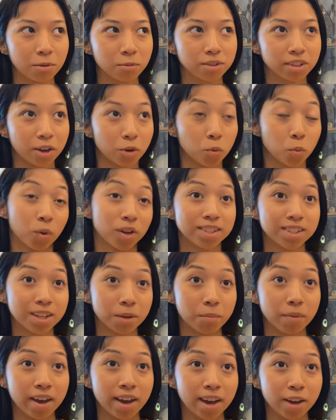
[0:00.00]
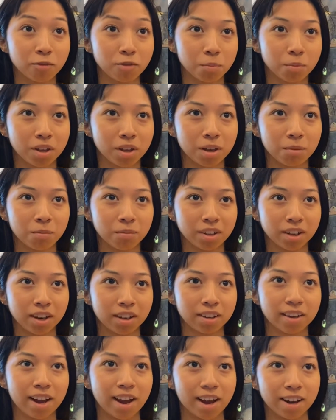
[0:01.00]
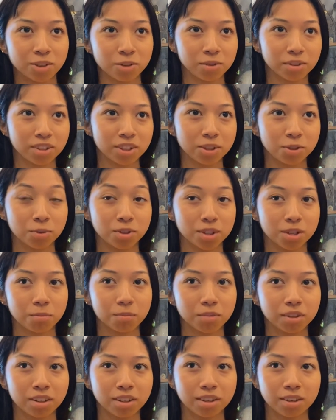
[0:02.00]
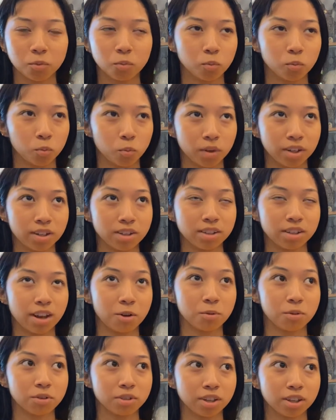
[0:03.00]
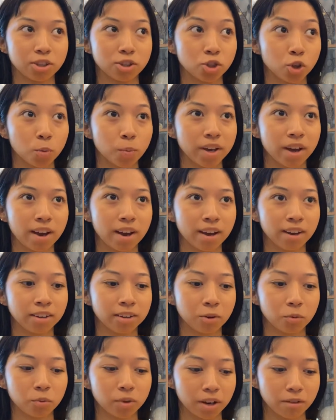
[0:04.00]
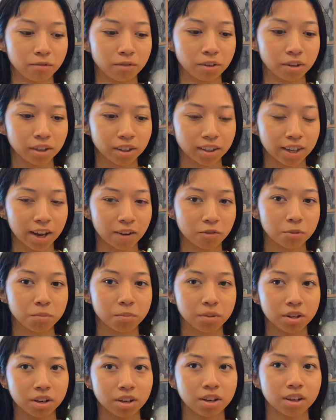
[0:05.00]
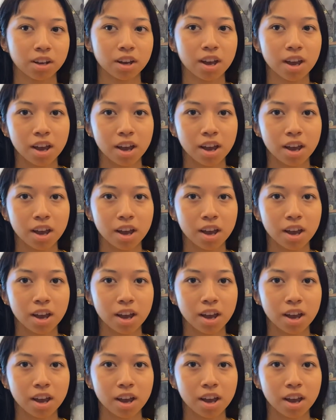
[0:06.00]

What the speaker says: like one step ahead from them and that I could actually do something, and when I was like so behind on what I felt like everybody.